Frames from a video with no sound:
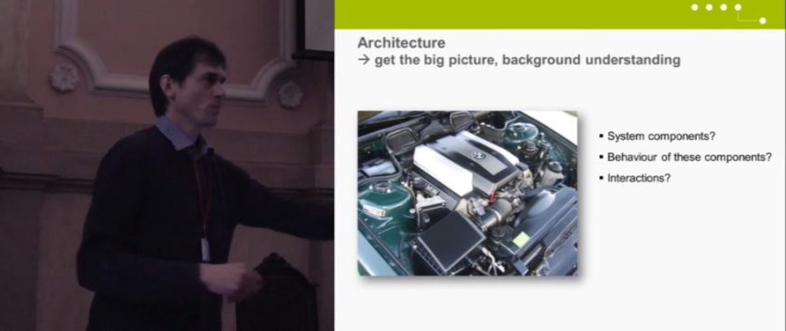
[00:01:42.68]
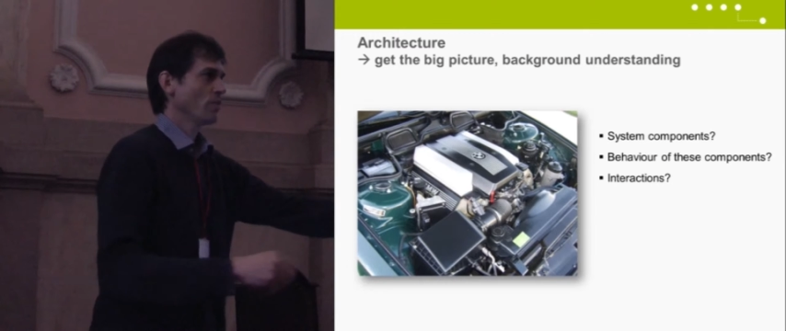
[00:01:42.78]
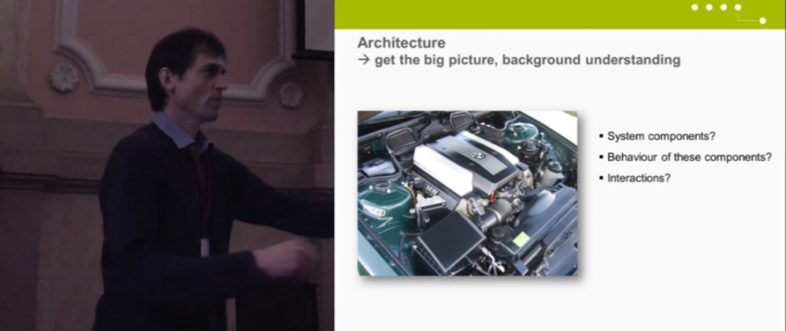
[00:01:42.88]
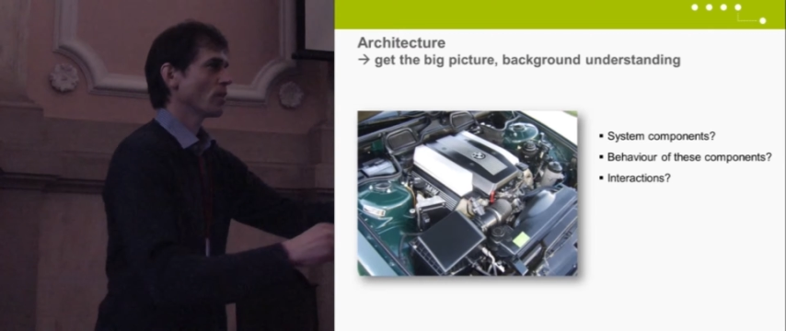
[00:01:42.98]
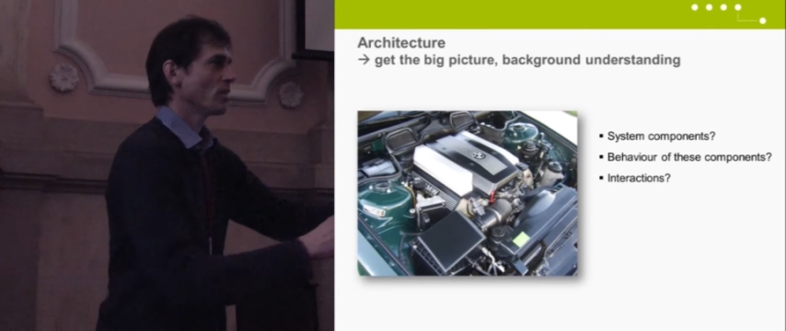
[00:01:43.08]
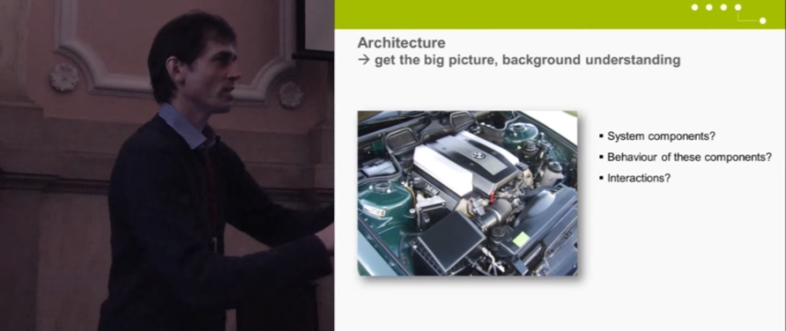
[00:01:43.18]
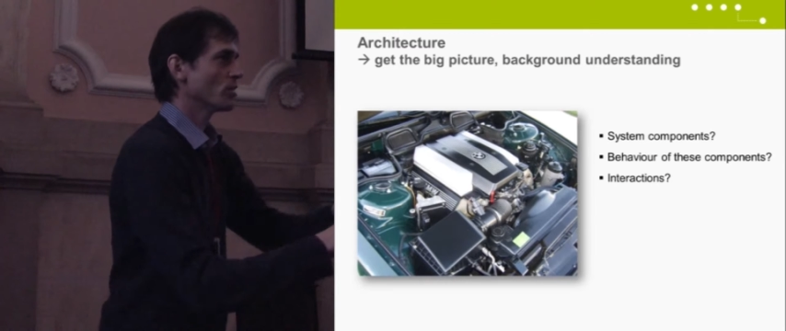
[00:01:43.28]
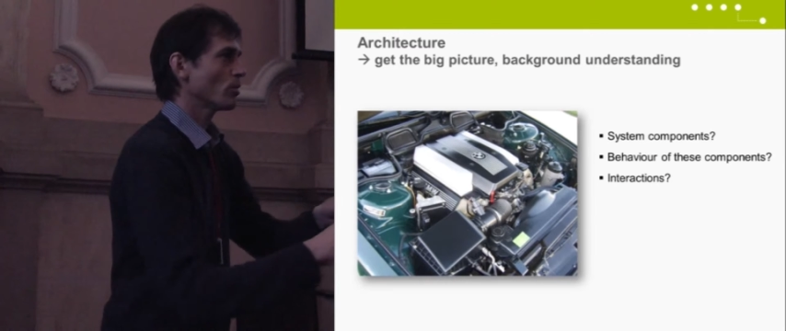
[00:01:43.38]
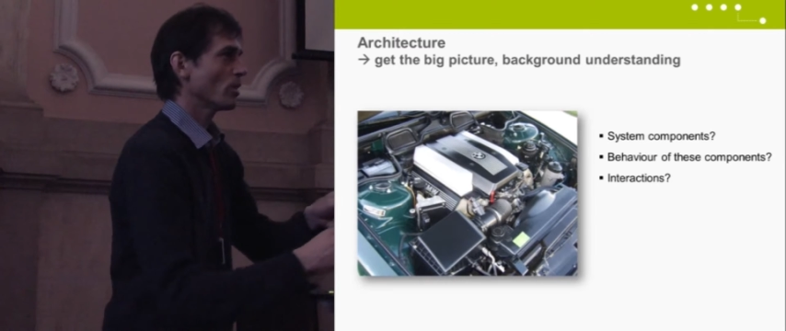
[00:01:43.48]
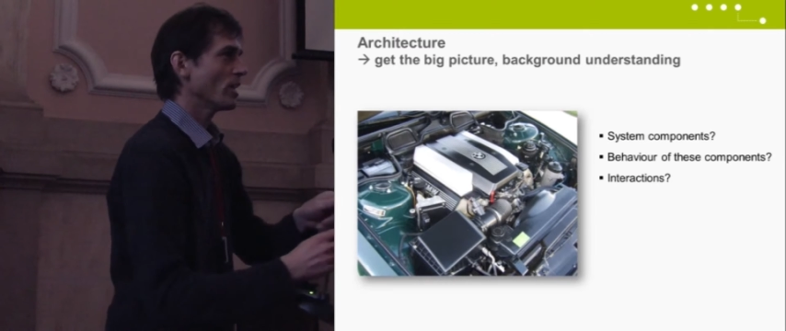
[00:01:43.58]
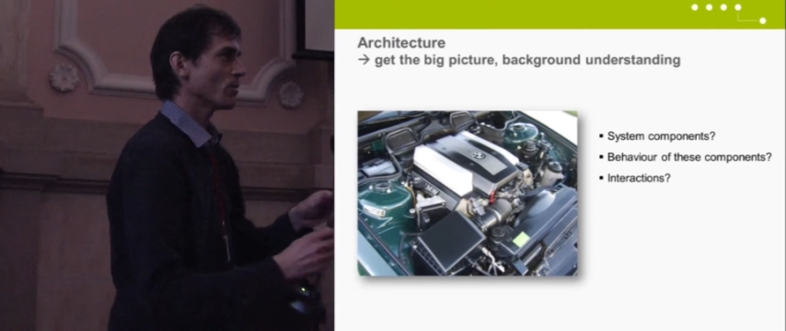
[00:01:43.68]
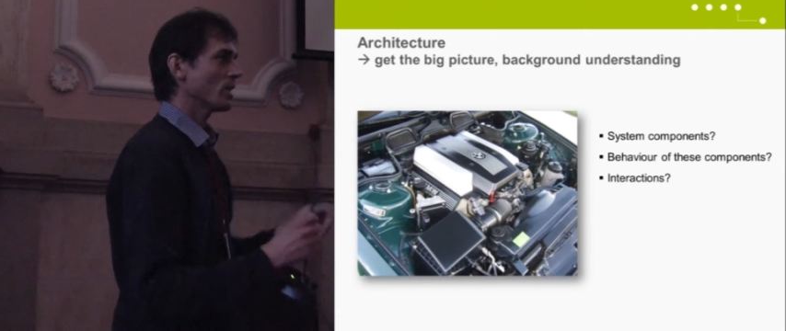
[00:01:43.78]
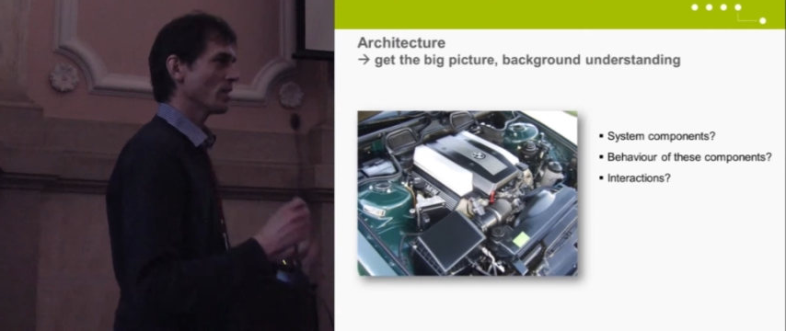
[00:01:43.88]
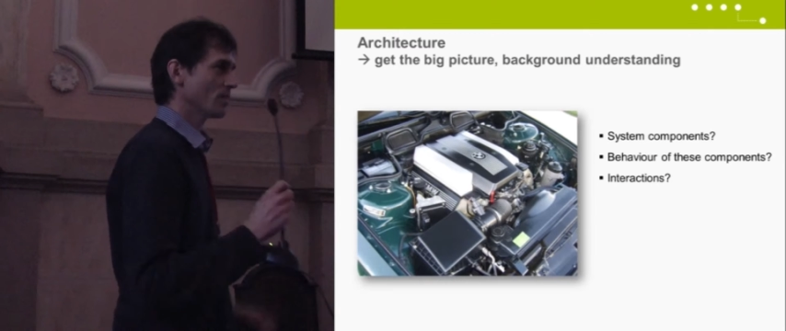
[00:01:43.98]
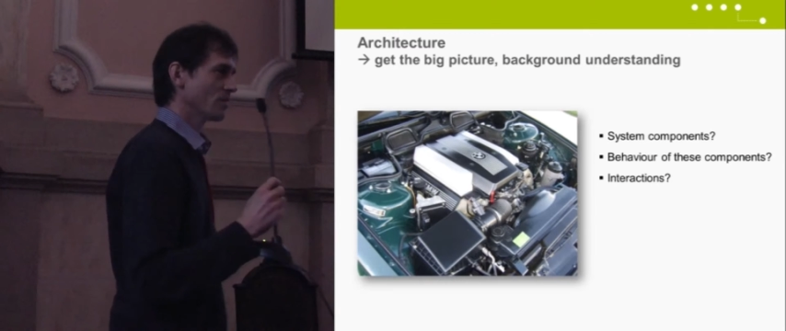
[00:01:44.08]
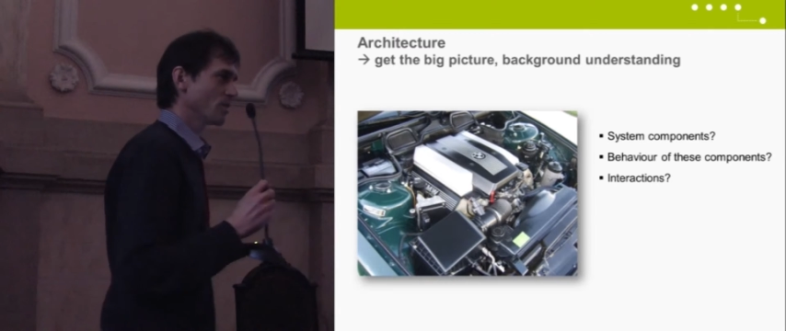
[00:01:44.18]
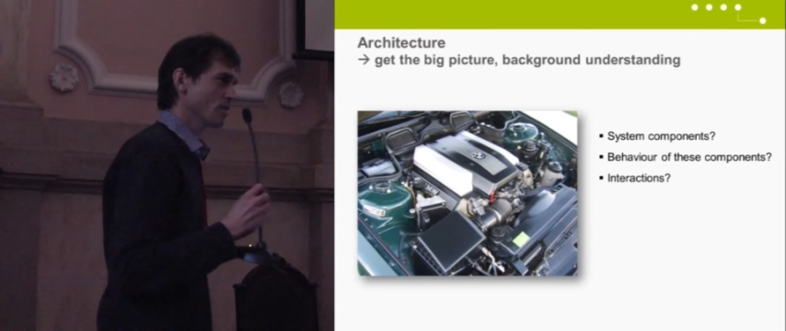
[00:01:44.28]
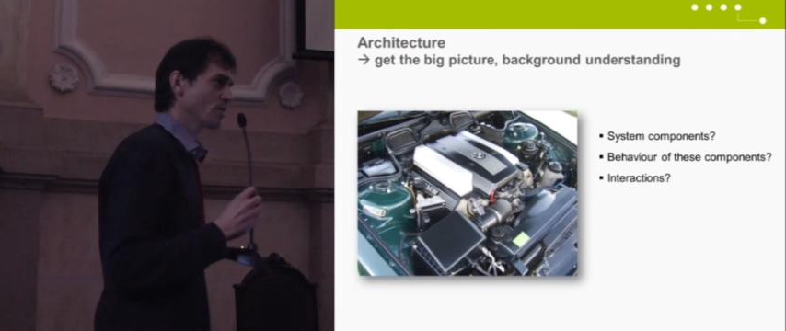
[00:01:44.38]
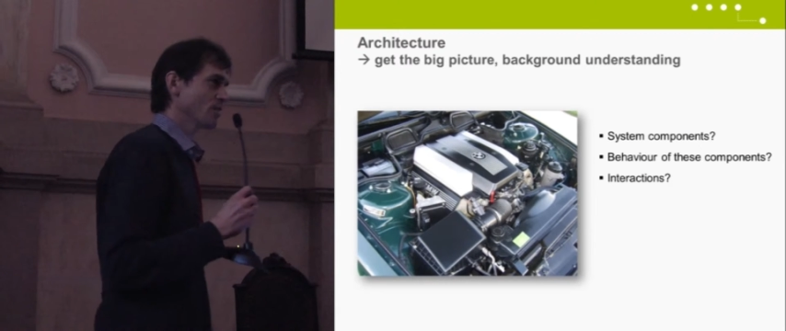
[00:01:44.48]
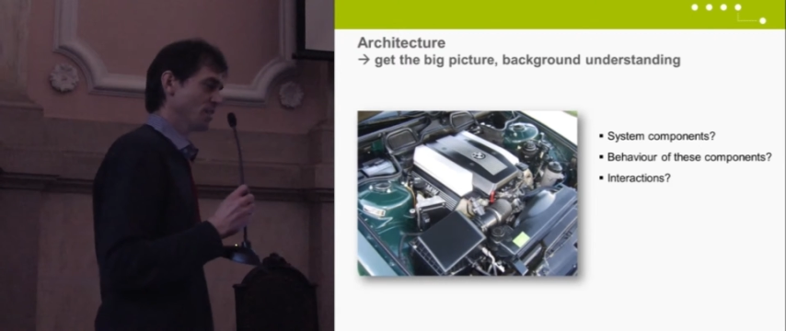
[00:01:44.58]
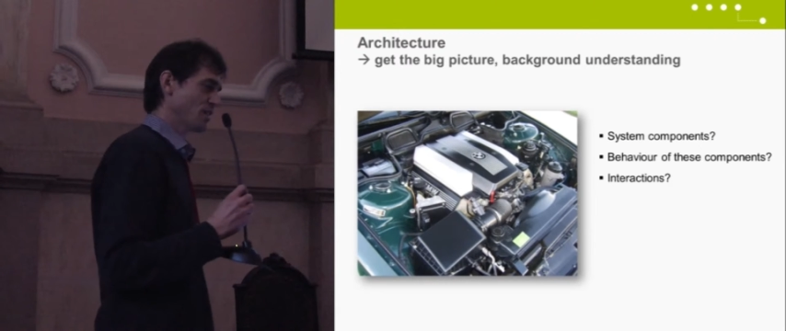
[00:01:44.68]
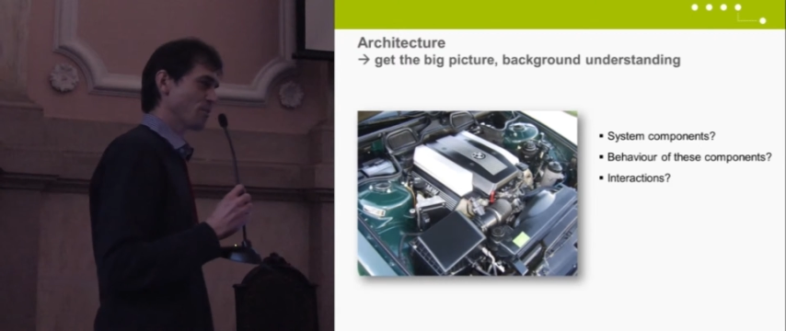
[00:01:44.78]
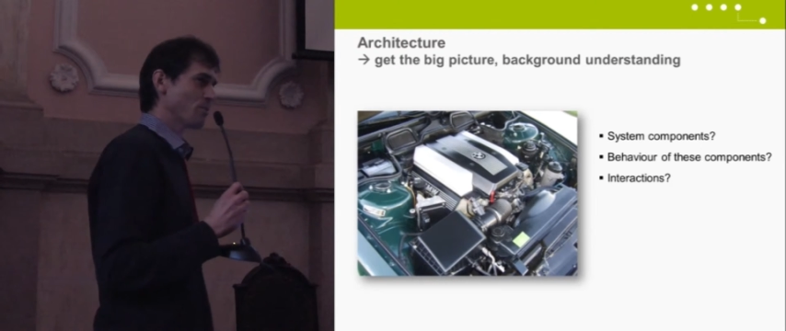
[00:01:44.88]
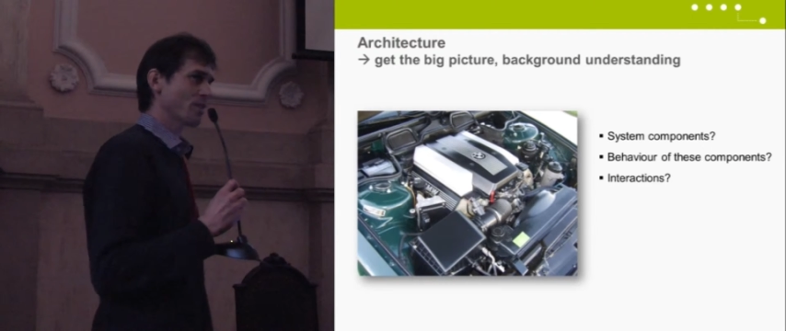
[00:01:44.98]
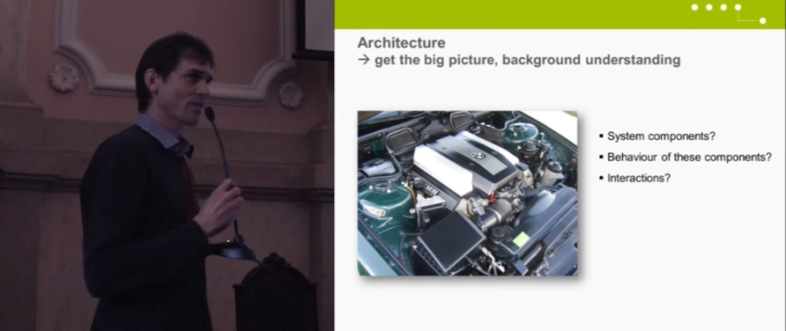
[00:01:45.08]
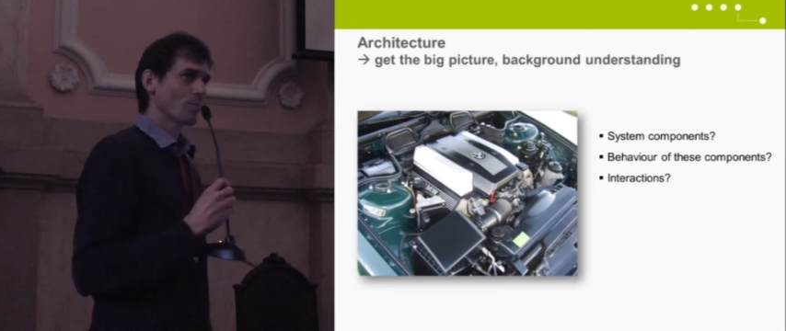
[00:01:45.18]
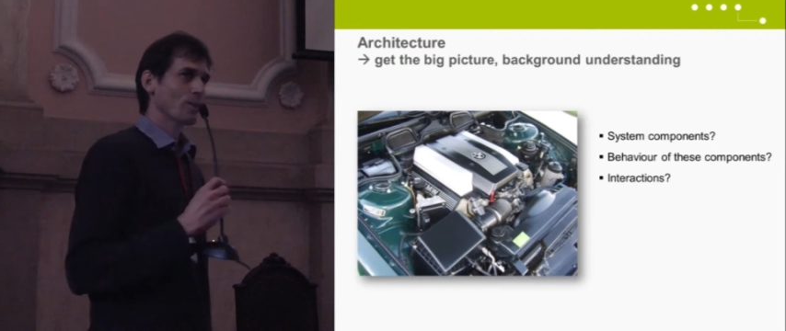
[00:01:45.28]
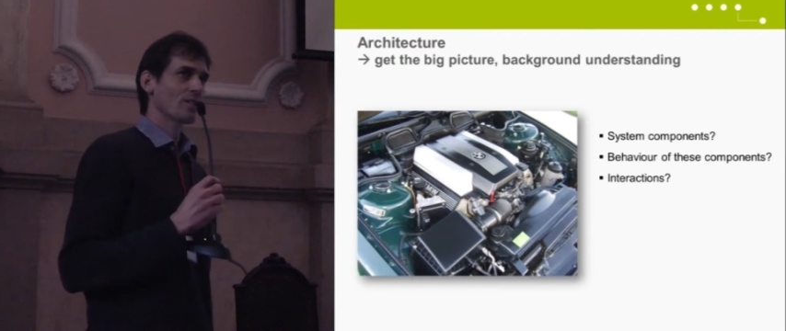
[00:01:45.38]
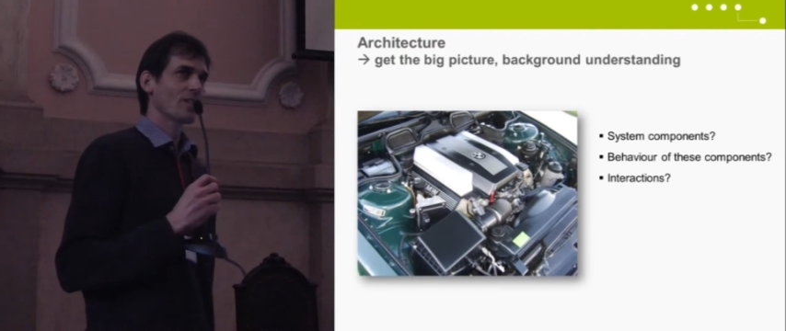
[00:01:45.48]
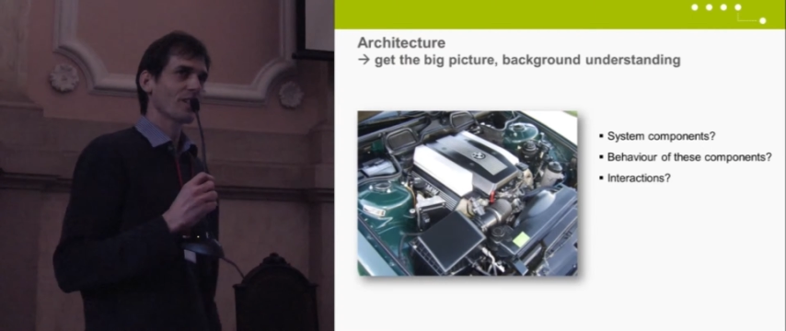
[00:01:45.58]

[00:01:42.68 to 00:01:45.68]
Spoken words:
Difficulties to hear me? Is that better?